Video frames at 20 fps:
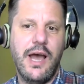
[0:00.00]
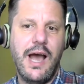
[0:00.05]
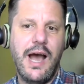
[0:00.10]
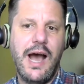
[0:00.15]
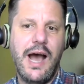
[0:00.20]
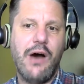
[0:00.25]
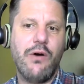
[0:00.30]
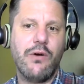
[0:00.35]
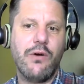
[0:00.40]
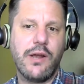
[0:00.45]

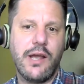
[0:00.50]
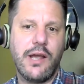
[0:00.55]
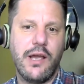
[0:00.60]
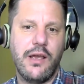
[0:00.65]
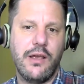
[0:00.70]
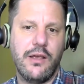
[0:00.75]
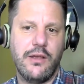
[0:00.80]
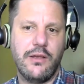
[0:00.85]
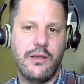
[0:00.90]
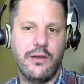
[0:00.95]
how
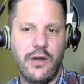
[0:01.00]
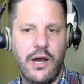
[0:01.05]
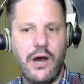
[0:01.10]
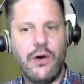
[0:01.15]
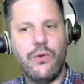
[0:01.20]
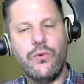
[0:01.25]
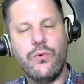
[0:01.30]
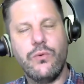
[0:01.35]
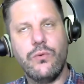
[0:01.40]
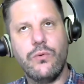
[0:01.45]

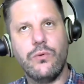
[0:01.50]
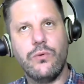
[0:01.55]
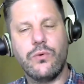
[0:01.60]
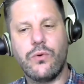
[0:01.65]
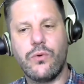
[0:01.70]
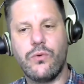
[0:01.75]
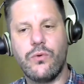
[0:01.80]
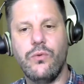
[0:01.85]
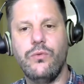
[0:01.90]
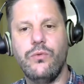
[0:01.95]

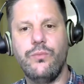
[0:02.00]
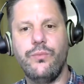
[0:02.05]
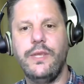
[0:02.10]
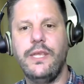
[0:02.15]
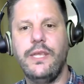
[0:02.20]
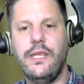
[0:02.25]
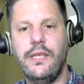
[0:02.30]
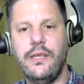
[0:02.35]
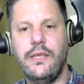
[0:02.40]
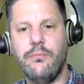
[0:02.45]
could
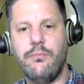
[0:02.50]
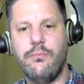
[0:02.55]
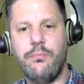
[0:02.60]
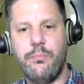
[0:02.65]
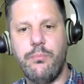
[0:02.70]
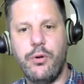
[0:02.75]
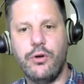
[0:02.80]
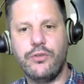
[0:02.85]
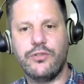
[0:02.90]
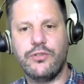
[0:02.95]
we
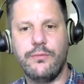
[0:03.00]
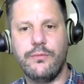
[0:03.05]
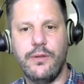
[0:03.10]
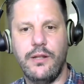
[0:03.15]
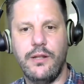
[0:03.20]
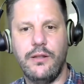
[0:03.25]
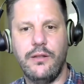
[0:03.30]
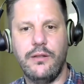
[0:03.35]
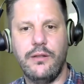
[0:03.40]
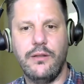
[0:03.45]

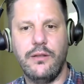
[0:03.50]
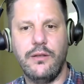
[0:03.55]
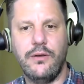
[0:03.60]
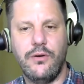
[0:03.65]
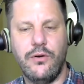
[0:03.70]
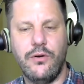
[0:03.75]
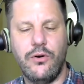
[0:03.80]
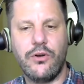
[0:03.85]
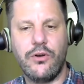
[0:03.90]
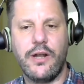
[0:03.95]
possibly
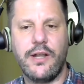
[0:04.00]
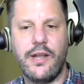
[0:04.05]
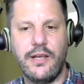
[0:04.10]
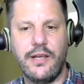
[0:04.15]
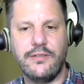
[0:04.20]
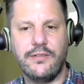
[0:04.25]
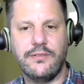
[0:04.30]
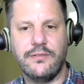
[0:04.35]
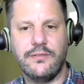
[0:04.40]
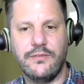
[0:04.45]

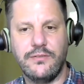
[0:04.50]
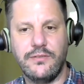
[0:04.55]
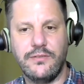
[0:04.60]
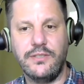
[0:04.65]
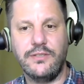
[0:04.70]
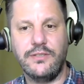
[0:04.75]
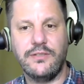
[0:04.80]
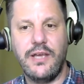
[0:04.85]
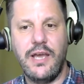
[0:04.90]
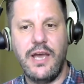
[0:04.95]
organize
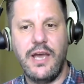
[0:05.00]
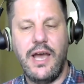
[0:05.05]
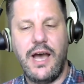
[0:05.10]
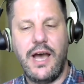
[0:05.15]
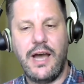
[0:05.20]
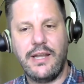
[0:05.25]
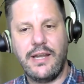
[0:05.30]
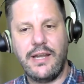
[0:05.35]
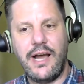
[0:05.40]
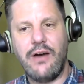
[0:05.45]
this?
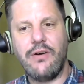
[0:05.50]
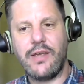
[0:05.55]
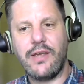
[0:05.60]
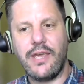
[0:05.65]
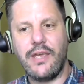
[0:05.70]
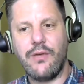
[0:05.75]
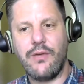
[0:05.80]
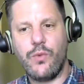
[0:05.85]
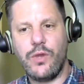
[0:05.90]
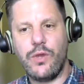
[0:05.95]
And how
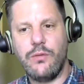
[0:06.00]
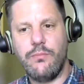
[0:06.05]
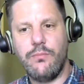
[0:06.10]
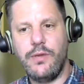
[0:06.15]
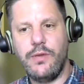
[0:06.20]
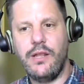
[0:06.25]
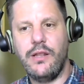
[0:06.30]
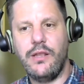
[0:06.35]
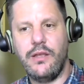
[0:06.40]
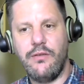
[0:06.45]
can we
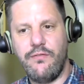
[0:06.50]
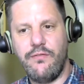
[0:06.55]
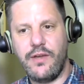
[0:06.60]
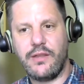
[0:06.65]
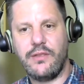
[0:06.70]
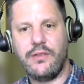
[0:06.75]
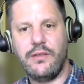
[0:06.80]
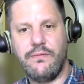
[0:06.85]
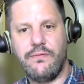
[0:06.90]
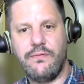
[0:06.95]
build
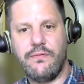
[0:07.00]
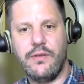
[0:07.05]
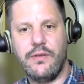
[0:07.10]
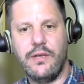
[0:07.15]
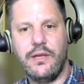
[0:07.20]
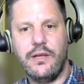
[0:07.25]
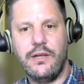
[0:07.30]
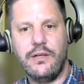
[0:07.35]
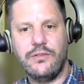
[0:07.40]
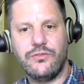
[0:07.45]
effective
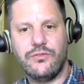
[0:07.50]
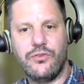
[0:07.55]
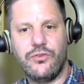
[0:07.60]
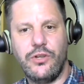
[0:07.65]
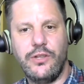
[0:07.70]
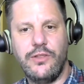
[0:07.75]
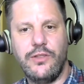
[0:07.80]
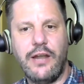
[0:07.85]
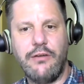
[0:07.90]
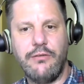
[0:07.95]

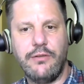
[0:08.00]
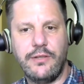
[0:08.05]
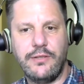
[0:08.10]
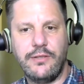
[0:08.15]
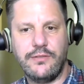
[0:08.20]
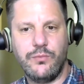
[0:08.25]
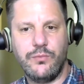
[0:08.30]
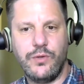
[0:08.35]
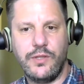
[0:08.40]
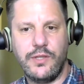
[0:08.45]

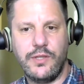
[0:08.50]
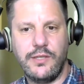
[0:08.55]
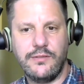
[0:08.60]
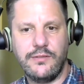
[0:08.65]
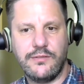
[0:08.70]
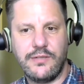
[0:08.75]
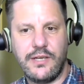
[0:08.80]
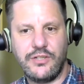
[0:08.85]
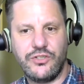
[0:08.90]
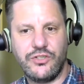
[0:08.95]
solidarities within
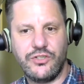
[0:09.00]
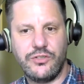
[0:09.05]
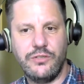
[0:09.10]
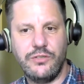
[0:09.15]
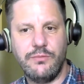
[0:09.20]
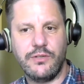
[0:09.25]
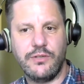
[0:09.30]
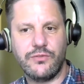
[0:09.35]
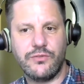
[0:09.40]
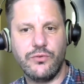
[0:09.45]
such
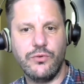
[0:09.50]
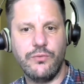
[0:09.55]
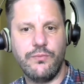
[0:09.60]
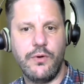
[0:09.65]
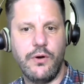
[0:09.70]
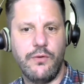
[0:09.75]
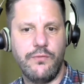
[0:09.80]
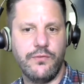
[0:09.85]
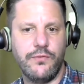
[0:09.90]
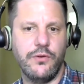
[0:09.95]
diverse group
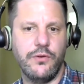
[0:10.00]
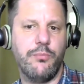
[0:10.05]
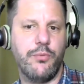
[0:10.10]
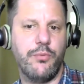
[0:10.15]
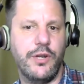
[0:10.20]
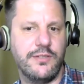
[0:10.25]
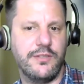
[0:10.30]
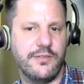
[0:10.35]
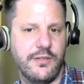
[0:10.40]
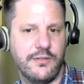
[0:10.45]
of the
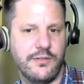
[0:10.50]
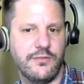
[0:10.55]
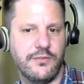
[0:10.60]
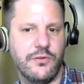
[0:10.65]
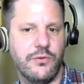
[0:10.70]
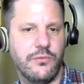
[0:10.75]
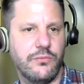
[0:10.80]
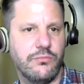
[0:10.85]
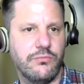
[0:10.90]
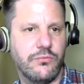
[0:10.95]
oppressors,
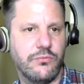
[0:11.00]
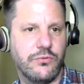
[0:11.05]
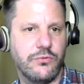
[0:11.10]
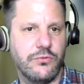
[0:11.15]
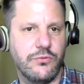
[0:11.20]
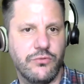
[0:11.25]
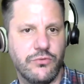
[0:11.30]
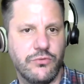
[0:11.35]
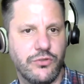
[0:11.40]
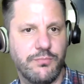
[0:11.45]
so
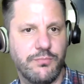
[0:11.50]
to